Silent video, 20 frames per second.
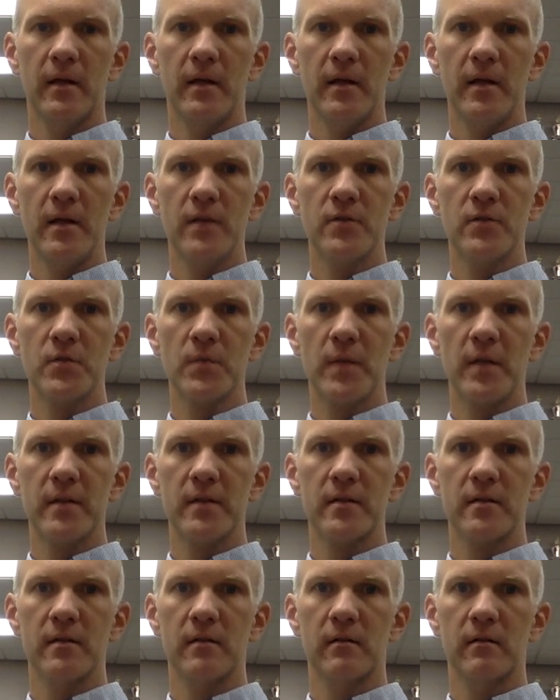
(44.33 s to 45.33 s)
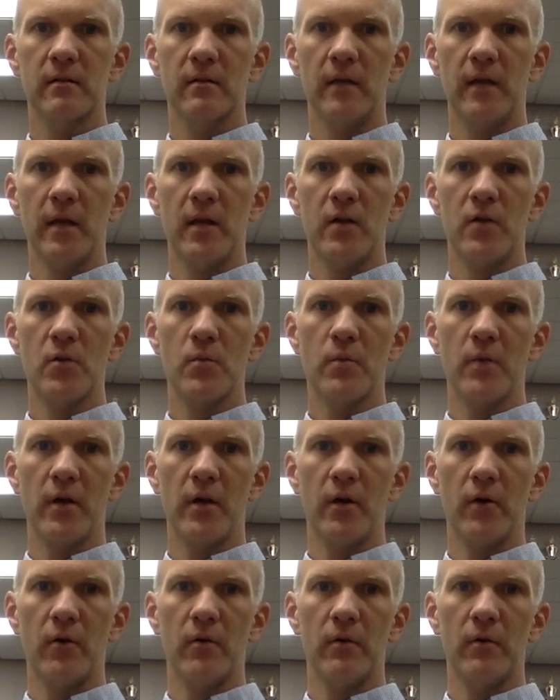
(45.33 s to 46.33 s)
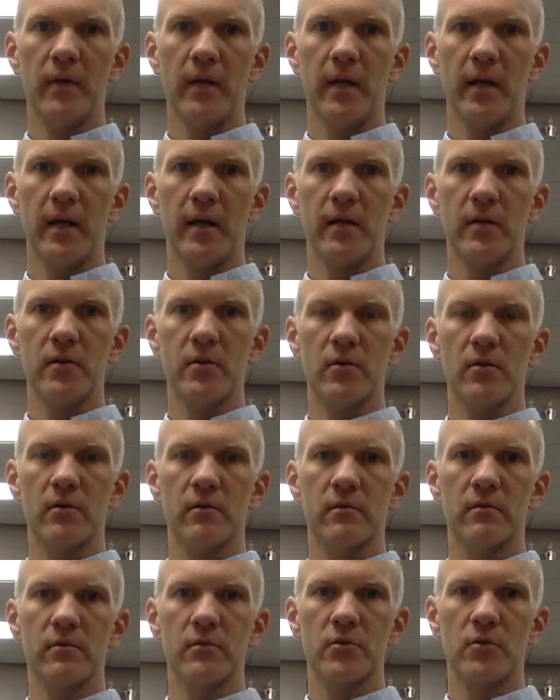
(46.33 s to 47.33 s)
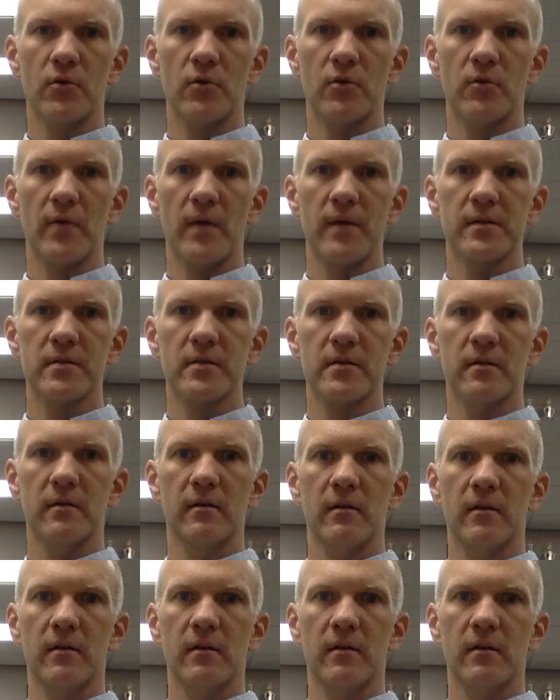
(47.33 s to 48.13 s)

instrument and your bow and your shoulder rest.